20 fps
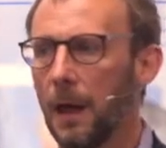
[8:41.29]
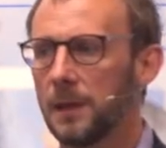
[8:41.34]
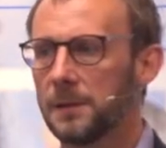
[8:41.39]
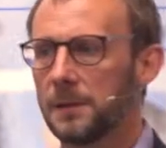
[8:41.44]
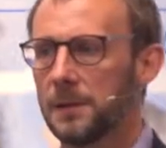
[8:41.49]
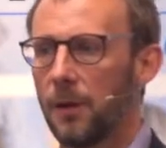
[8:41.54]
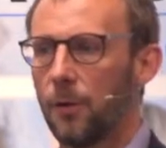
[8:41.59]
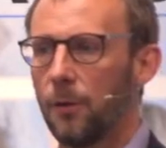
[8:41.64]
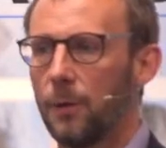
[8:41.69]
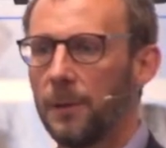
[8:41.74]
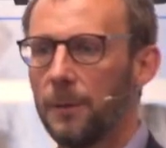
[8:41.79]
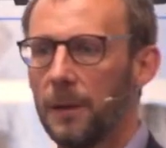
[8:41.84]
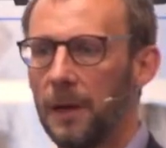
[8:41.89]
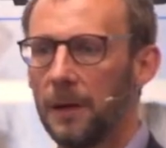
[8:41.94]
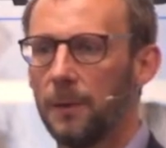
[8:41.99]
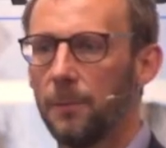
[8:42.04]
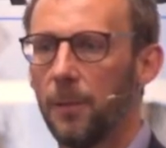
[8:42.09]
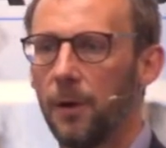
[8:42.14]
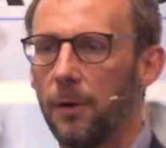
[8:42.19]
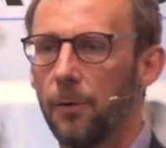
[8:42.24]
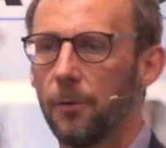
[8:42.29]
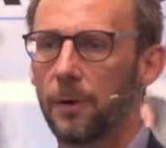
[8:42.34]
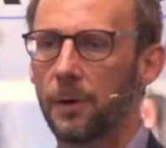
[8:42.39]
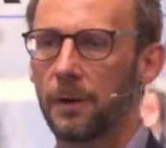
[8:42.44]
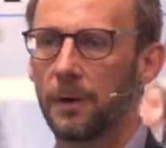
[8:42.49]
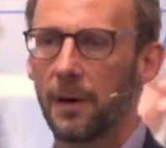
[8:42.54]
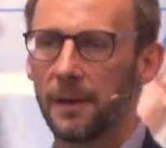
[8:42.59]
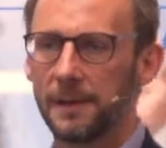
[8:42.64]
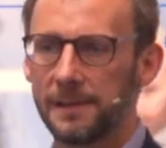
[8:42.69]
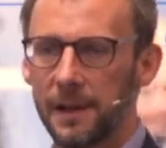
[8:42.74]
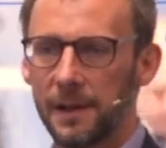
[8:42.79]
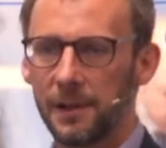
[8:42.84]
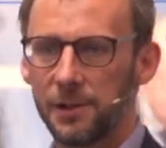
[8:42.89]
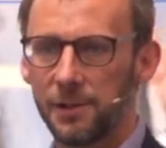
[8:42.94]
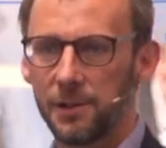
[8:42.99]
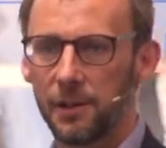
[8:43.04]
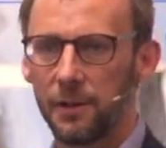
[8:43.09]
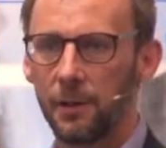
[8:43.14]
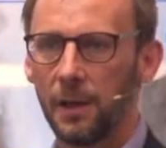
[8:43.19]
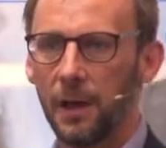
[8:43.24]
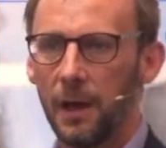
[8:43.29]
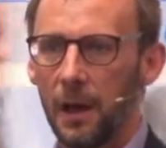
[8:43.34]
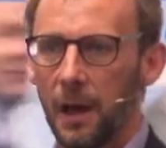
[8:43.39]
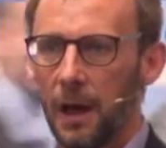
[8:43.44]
So in my organisation,